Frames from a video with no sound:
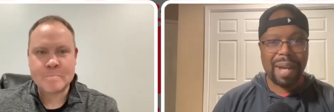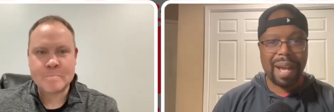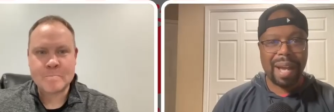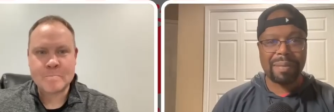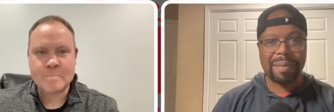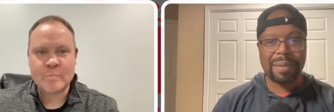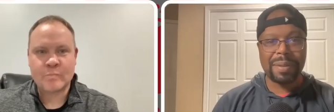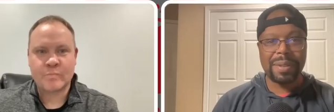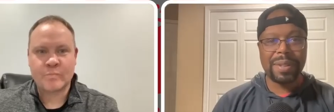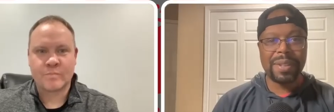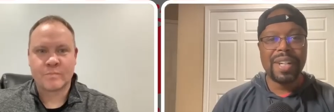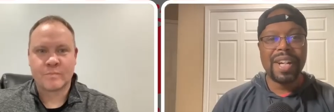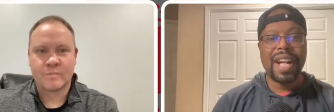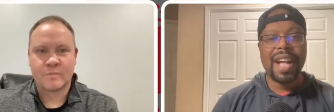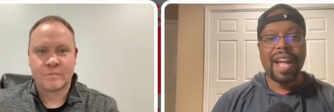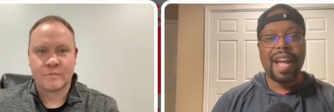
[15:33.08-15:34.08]
Speaker 1: matt
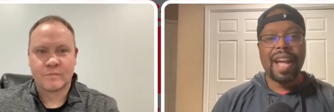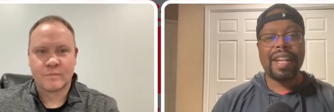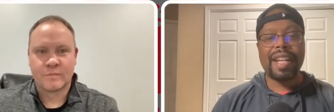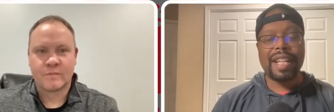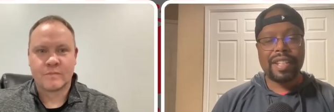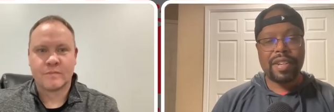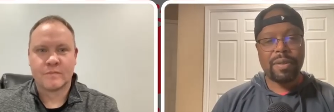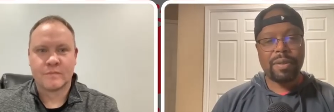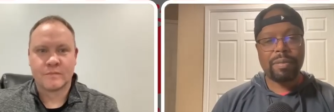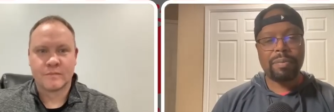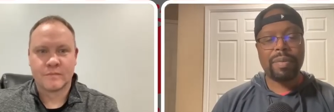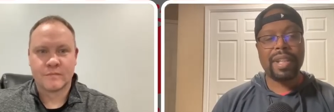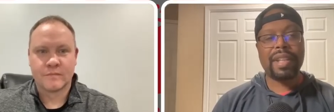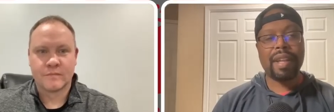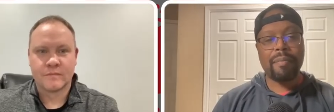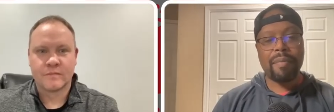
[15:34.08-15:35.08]
rhule and he
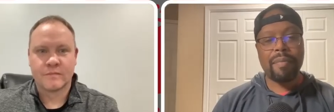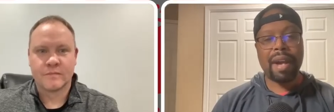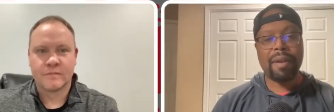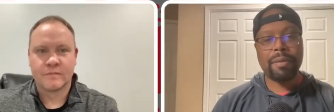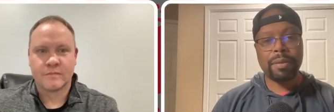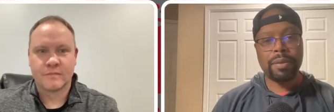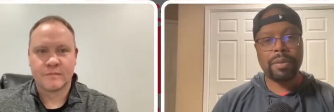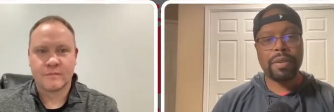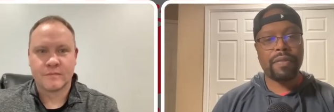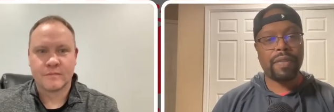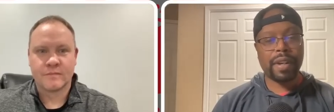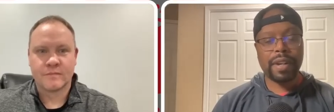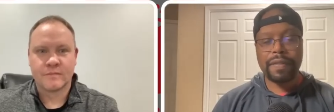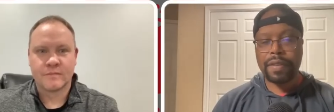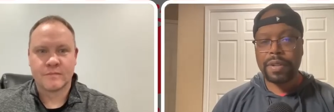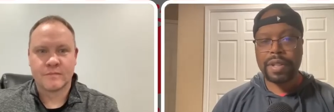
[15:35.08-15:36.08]
told me that matt rhule the
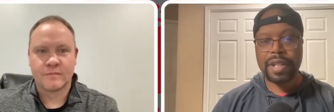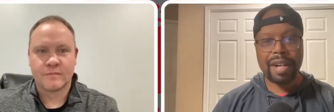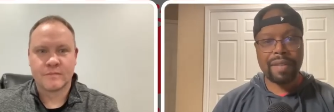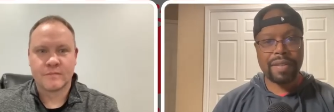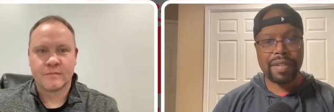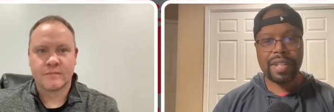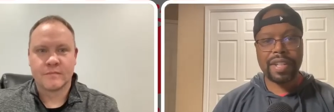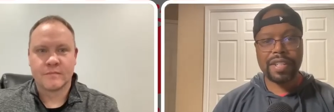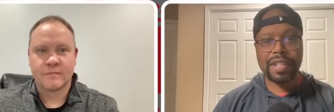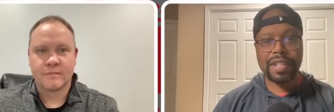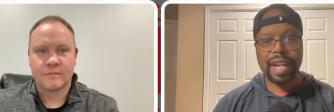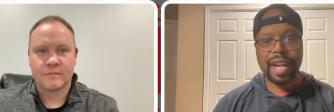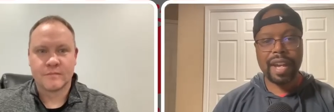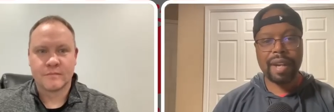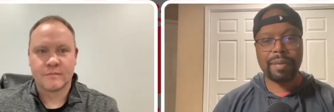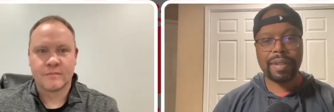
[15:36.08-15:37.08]
very first conversation
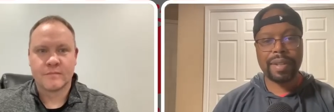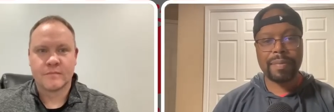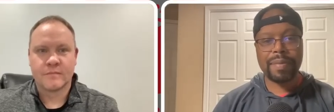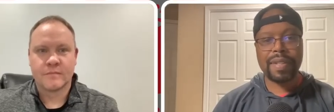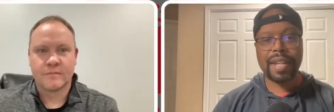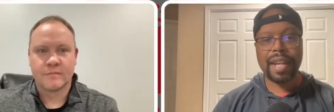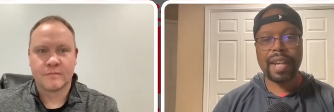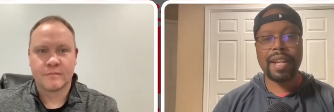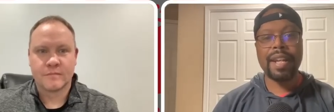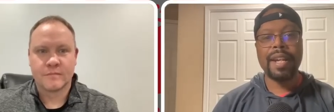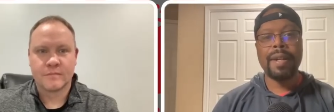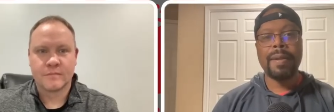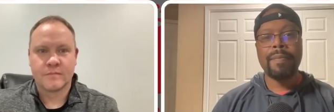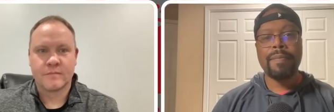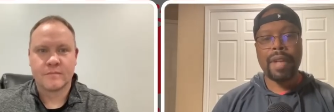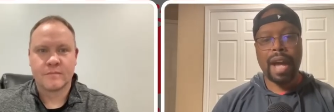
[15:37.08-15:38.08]
he had with him said
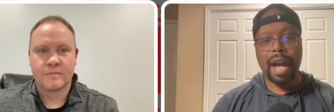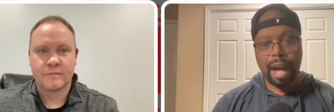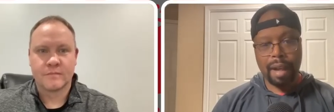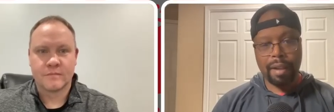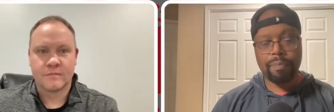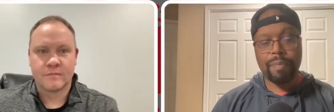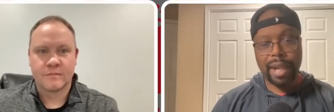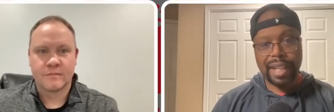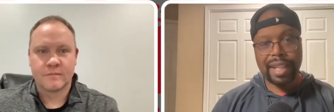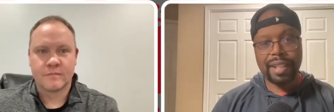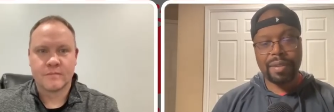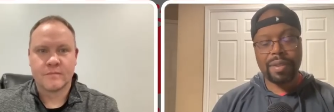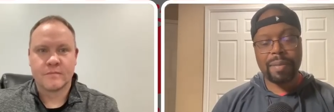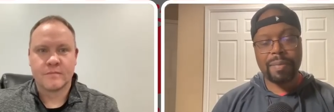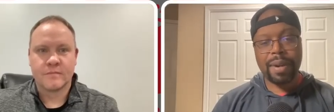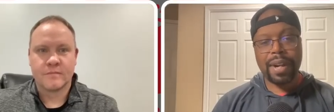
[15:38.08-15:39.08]
I'm
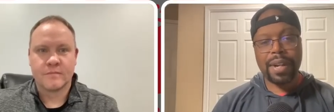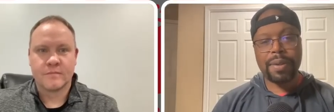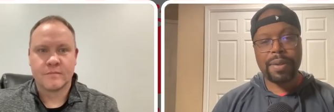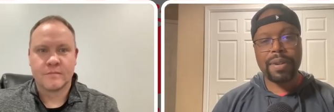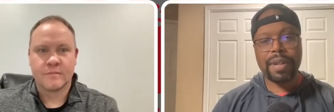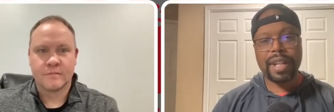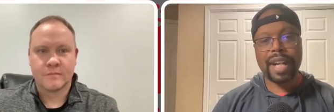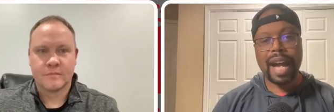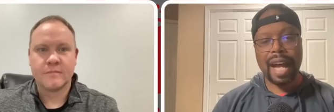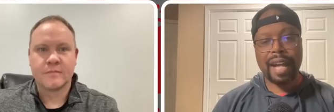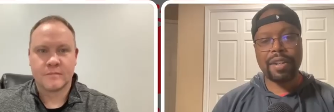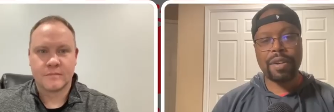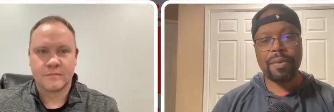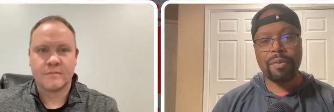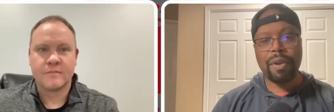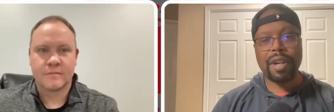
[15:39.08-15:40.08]
making you a priority. I
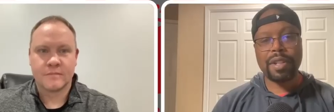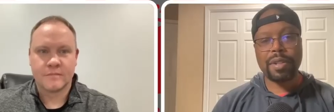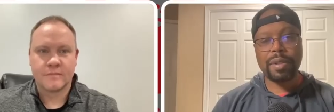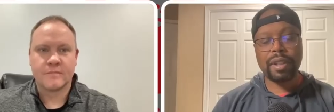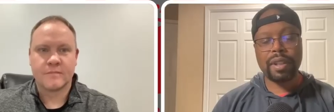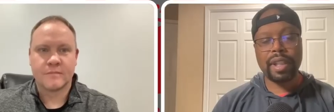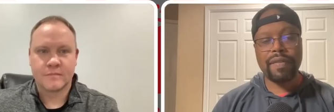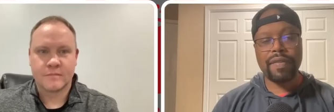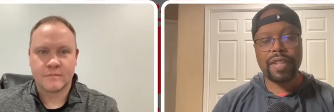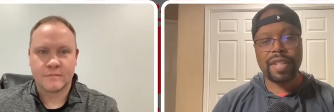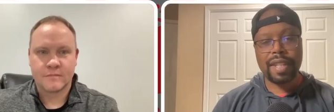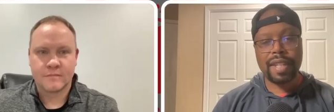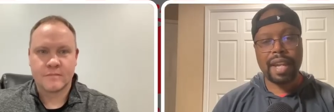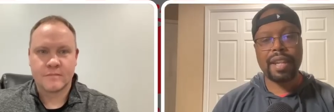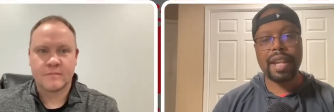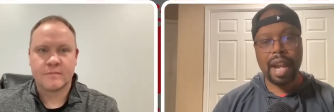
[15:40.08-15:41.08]
don't want you to leave the
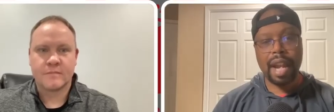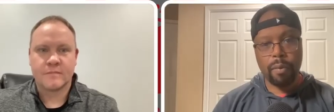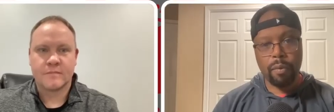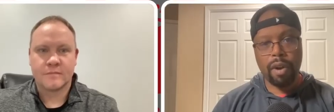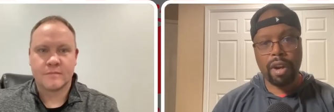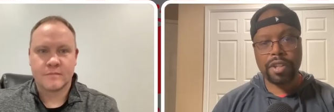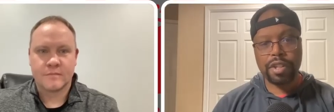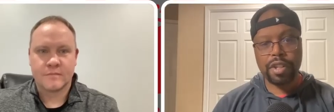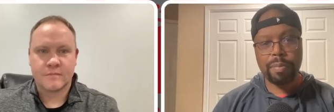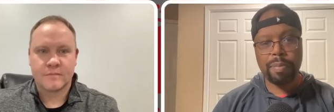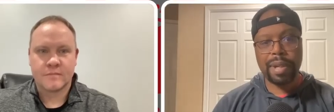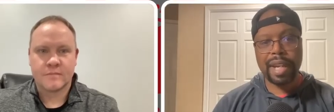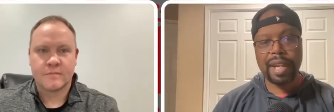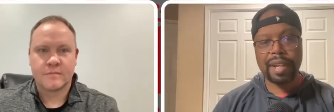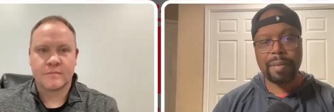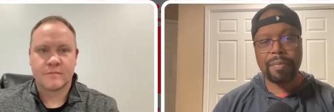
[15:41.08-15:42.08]
state, and I want you to
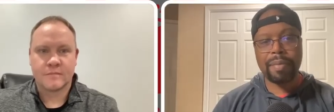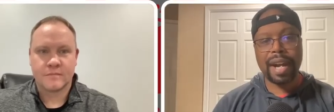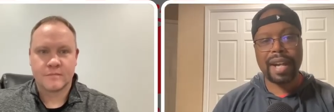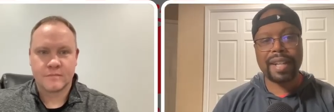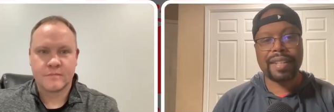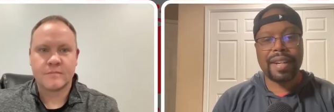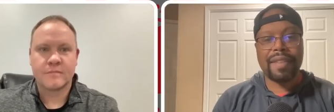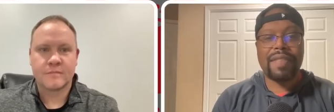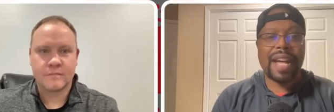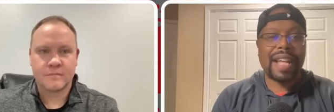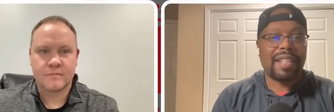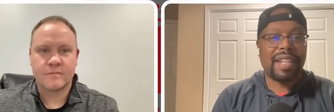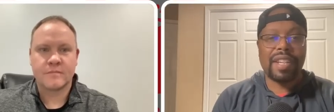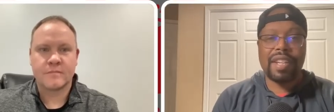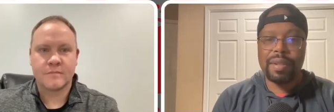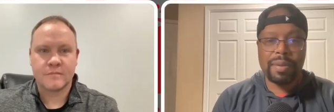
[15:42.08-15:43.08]
be at Nebraska.
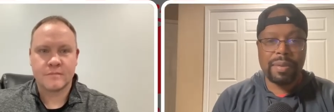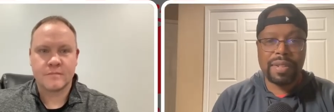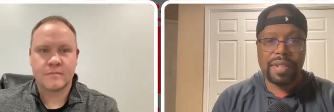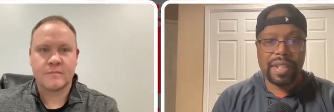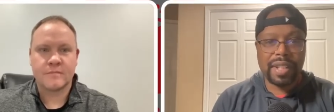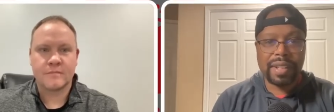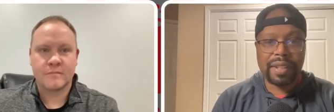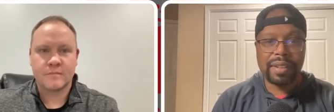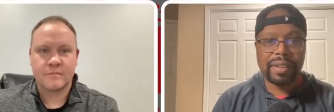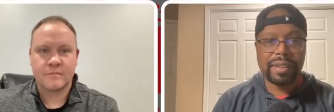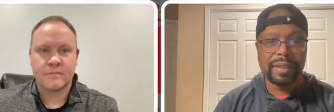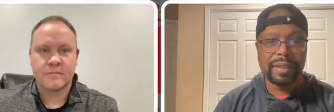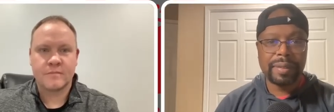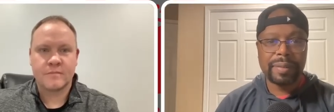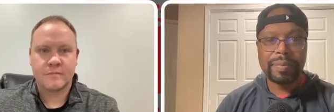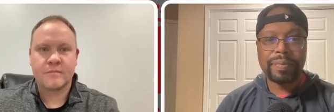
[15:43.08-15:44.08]
That's a huge deal.
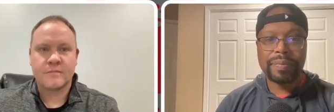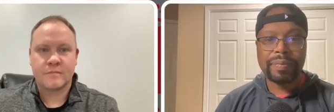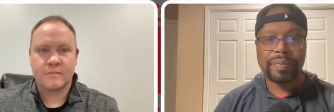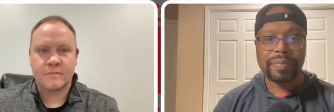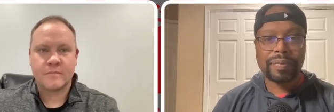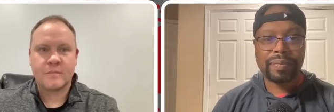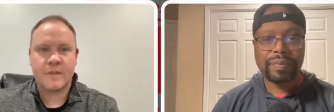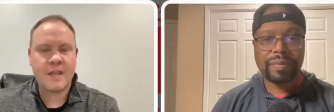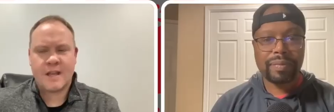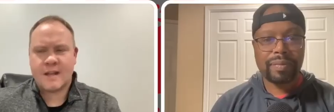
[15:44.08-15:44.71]
Yeah,